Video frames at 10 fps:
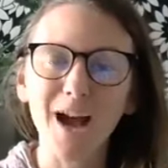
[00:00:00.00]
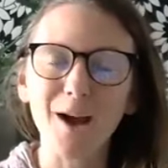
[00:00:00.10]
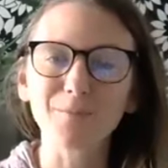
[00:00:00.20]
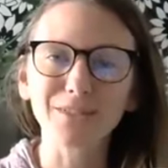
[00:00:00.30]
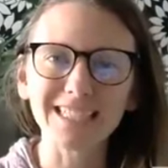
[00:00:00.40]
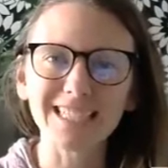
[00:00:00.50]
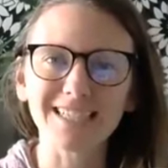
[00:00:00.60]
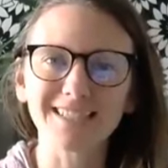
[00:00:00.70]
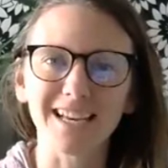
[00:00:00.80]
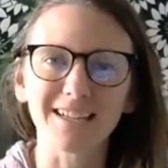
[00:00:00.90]
I'm really
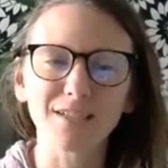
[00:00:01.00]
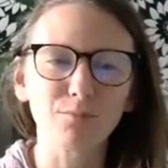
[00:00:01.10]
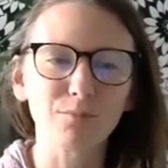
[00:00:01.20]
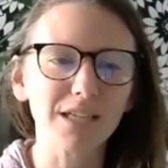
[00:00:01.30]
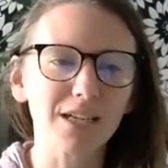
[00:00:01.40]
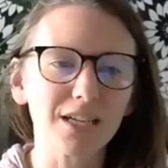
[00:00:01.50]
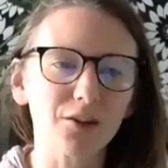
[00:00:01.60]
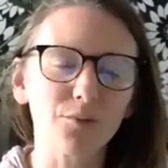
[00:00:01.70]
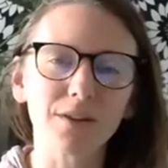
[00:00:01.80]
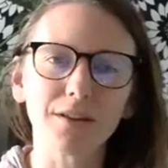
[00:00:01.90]
excited to be
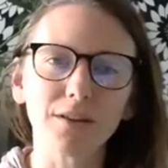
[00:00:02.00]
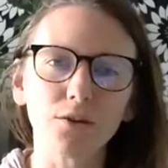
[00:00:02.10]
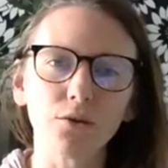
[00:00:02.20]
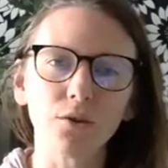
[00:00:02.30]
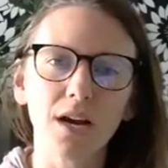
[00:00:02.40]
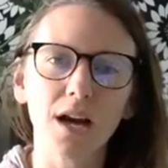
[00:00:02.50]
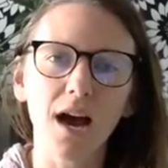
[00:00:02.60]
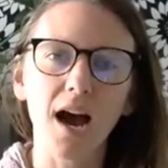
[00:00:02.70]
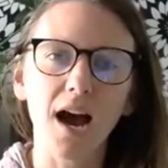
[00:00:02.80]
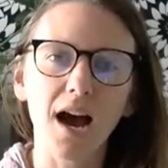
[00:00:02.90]
here with you.
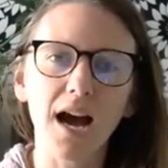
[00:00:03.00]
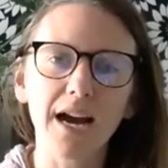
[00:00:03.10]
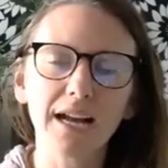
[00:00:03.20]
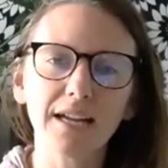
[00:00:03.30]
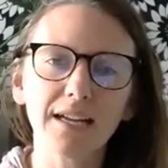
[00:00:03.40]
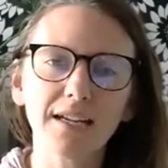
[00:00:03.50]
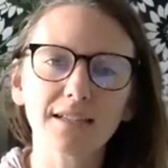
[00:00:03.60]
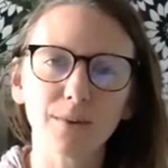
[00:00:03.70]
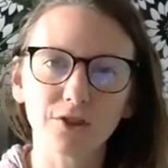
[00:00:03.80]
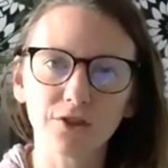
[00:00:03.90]
I
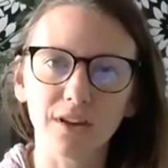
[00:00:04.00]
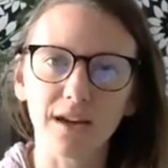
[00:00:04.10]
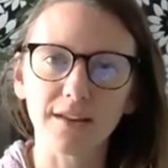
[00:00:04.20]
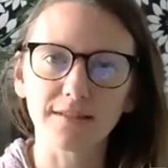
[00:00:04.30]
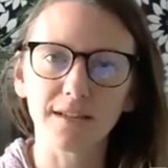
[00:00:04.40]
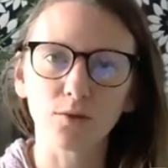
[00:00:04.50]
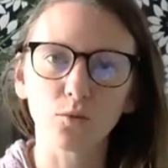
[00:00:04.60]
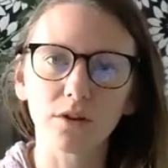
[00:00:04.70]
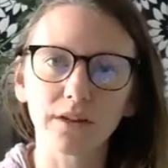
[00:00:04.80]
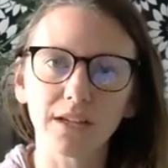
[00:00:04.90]
specialize in
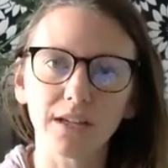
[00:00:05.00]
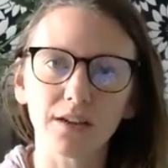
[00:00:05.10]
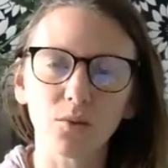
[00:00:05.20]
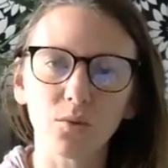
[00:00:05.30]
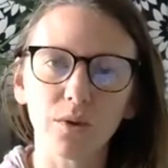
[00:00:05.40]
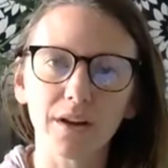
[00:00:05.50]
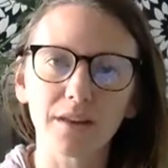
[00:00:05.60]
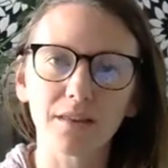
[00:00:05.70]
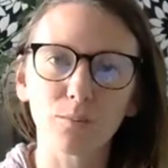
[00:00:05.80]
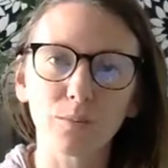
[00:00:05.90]
working
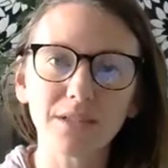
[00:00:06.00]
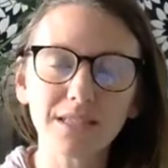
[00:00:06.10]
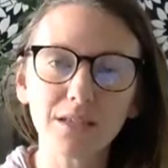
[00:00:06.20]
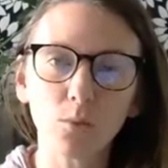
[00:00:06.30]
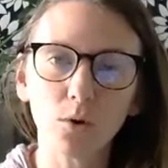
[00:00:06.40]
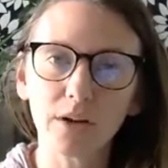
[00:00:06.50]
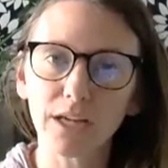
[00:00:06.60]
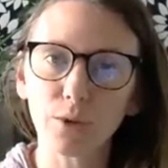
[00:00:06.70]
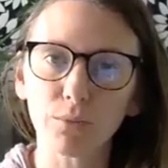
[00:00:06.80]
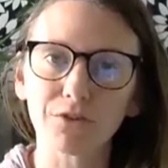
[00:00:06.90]
with busy
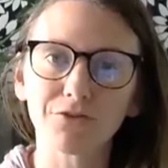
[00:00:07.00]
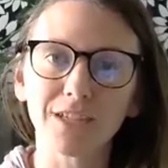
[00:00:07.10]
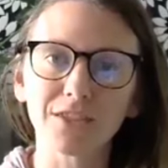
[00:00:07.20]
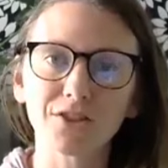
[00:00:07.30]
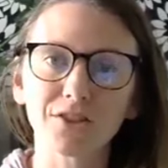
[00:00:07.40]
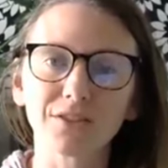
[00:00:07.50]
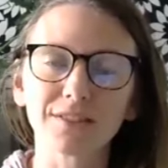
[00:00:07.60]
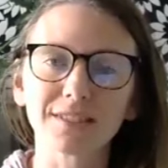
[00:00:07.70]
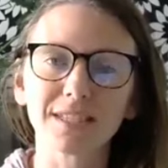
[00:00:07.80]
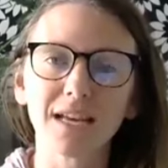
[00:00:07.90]
working
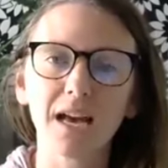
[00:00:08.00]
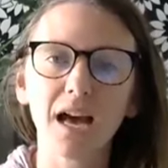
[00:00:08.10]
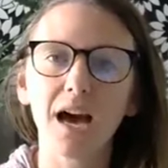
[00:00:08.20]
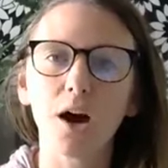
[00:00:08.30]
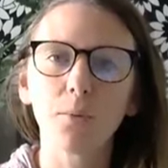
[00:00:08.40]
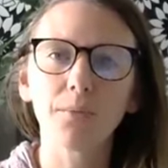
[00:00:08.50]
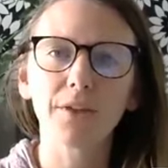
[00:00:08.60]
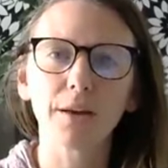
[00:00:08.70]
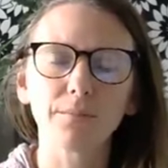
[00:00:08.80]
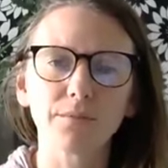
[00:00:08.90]
professionals help
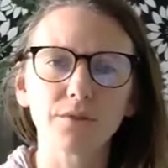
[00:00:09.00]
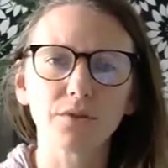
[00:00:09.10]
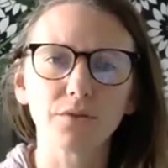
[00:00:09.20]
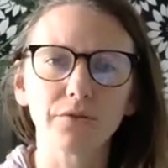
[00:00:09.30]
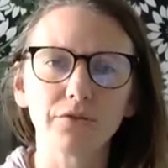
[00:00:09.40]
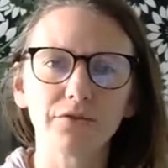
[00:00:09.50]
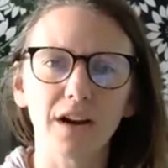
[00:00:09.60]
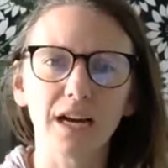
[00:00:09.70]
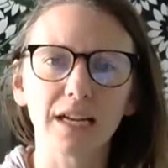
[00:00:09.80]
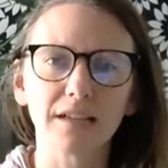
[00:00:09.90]
them to
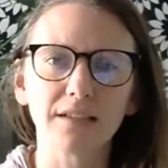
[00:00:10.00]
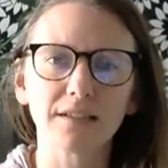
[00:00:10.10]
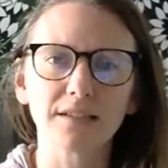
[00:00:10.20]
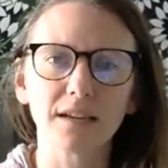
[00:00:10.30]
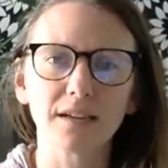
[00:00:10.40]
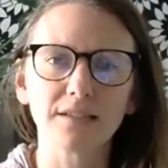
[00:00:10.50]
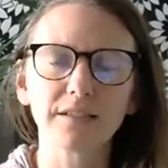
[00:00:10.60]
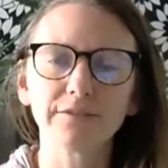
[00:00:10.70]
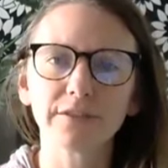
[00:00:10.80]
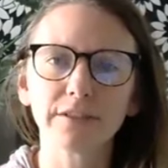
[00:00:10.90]
find a
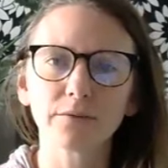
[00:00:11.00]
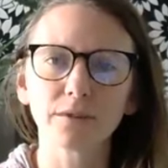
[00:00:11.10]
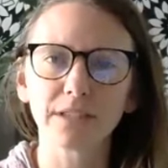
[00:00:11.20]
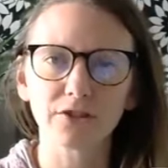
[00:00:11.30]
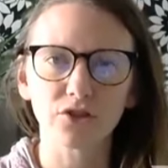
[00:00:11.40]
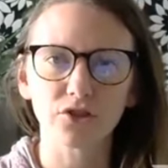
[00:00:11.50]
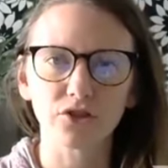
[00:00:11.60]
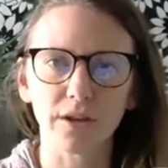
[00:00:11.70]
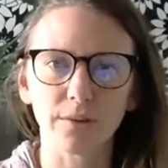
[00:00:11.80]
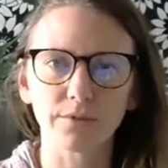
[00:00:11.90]
different
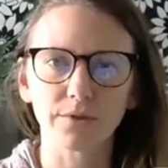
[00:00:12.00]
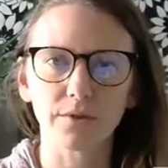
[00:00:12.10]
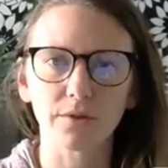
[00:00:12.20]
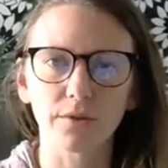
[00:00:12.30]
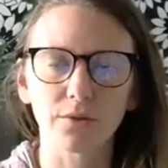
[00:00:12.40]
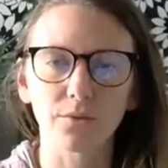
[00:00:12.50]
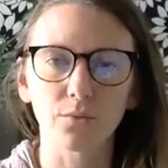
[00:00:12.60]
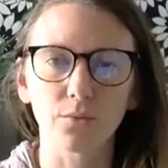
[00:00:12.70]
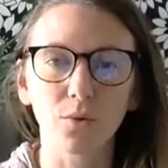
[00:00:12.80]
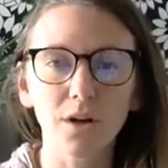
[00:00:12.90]
relationship to their
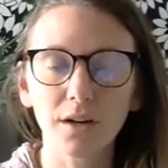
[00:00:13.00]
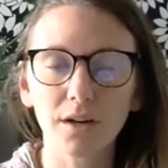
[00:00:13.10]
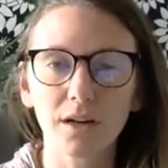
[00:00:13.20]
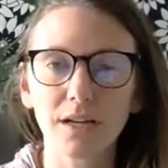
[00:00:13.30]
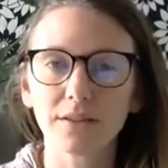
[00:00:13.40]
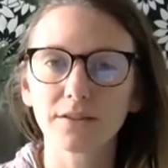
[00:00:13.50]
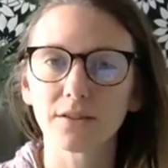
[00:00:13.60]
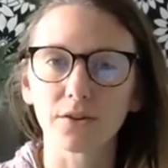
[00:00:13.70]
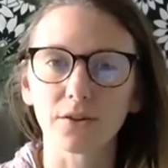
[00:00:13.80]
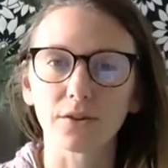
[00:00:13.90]
work,
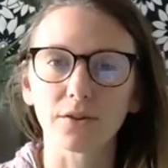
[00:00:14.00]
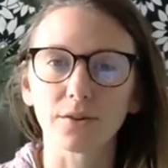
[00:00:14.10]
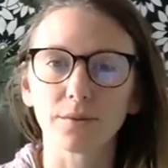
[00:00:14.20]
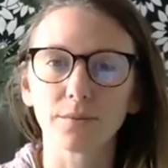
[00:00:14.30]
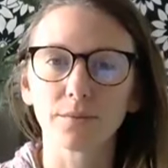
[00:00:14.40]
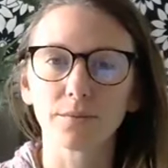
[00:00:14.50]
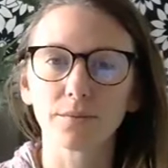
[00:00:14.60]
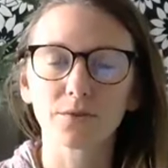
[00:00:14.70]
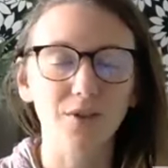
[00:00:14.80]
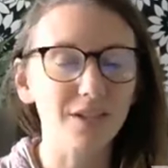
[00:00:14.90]
to their
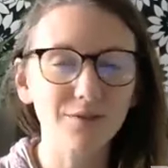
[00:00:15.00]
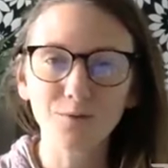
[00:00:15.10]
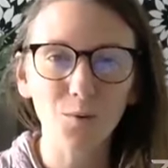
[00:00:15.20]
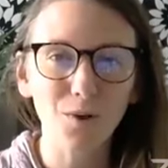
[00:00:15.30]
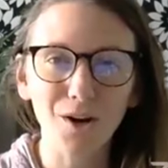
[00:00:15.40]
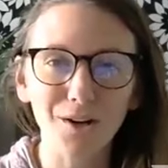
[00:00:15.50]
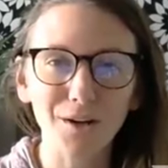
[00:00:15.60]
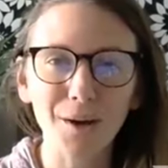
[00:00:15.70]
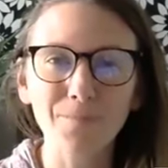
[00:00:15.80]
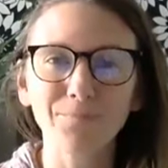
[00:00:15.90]
stressful
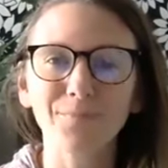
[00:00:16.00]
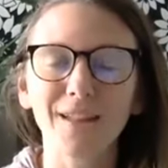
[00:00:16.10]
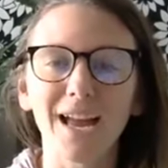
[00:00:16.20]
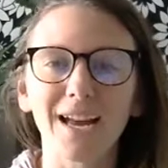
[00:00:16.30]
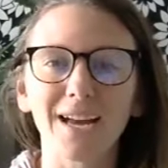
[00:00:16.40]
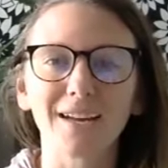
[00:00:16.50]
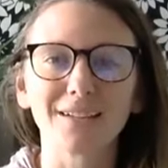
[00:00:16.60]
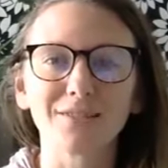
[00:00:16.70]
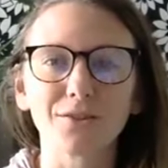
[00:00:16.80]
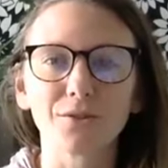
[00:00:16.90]
work,
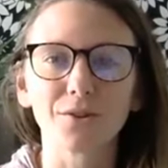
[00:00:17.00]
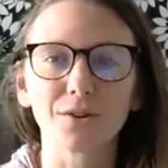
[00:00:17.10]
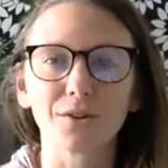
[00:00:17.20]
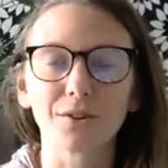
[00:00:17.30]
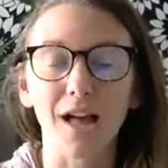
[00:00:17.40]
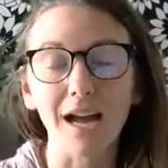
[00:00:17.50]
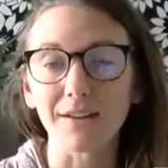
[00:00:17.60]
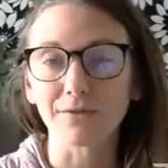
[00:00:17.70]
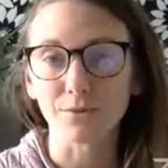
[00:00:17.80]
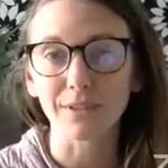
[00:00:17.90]
and their
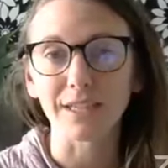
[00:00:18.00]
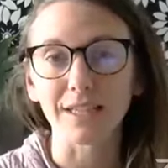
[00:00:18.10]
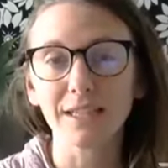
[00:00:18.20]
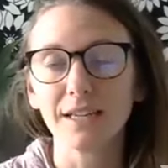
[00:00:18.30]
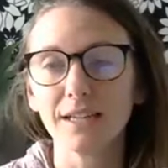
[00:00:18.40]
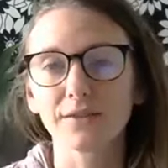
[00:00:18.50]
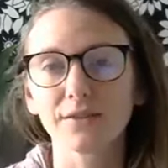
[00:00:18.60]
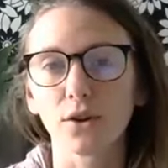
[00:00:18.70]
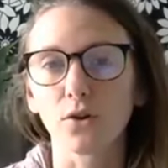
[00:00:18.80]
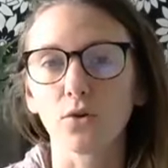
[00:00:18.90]
lives, really.
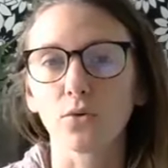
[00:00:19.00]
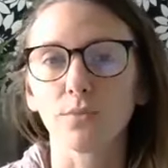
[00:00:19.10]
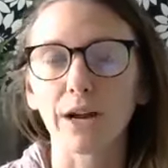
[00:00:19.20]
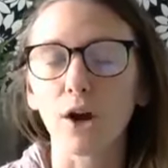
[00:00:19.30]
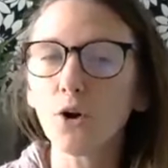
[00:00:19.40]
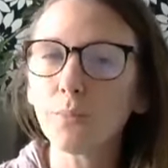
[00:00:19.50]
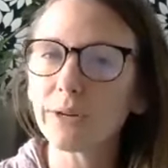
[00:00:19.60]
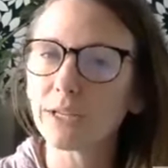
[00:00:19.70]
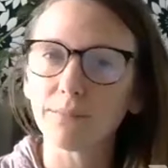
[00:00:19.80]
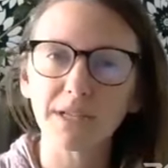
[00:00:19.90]
So, my
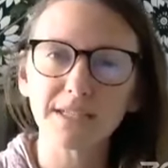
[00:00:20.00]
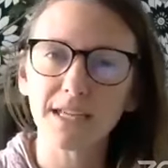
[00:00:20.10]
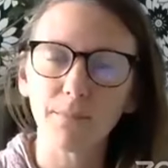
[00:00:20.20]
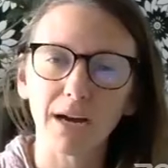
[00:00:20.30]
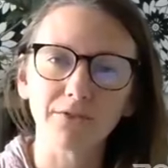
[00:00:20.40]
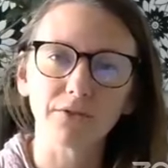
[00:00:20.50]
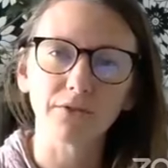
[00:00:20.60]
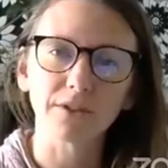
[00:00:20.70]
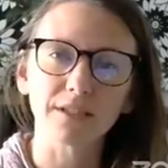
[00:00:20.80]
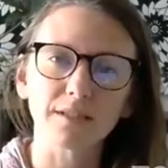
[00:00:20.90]
hope in midday
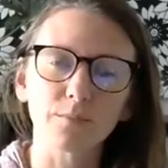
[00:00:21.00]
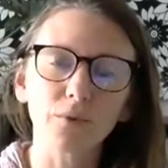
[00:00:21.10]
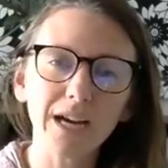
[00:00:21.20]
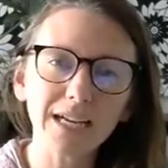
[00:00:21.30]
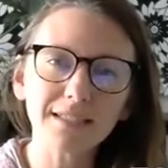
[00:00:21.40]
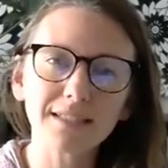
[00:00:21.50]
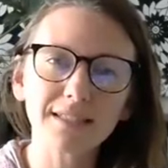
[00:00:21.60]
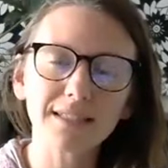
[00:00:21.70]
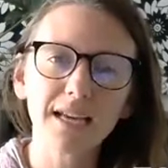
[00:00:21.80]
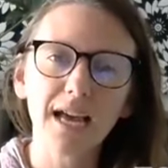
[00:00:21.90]
mindfulness breaks